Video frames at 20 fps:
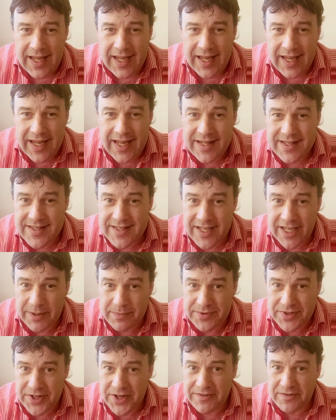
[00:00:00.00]
It's
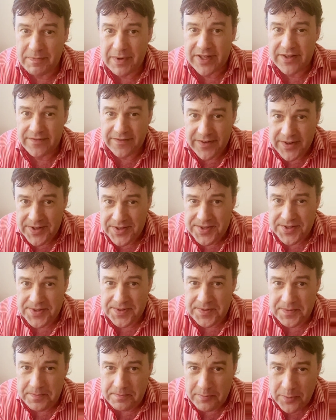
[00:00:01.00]
observed by the first
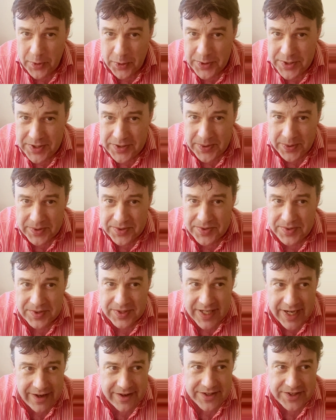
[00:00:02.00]
multicultural
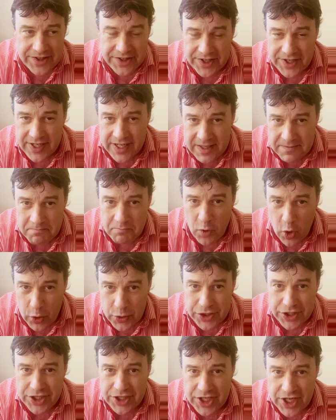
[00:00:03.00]
character in
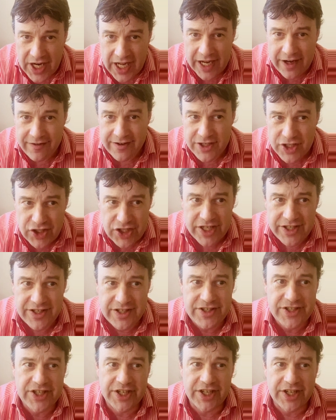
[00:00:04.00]
modern Irish
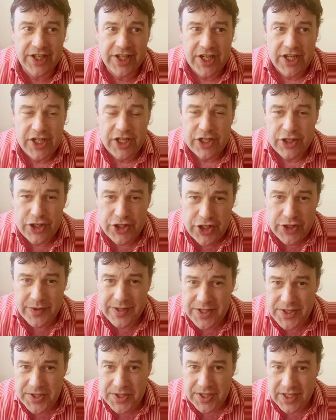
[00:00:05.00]
literature.
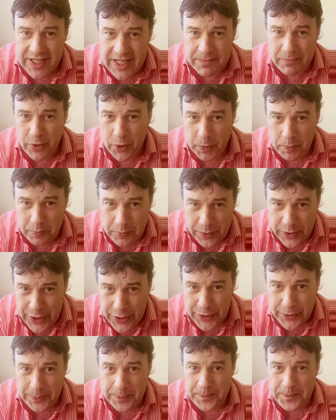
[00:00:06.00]
Jewish Leopold
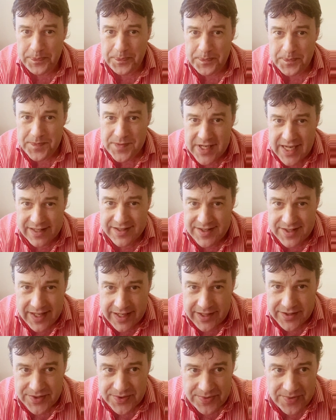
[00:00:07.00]
Bloom gets
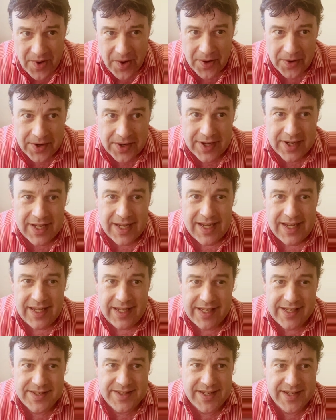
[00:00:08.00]
things wrong.
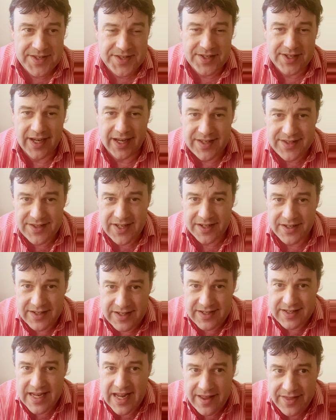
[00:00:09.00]
He says a
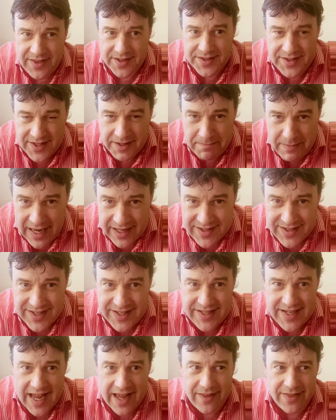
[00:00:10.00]
sudden death is the best
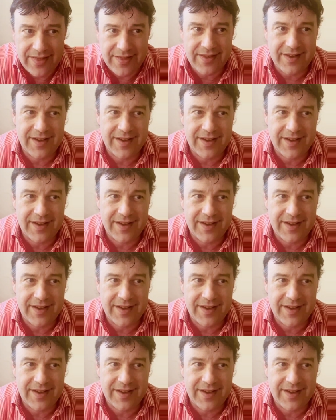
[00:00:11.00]
death.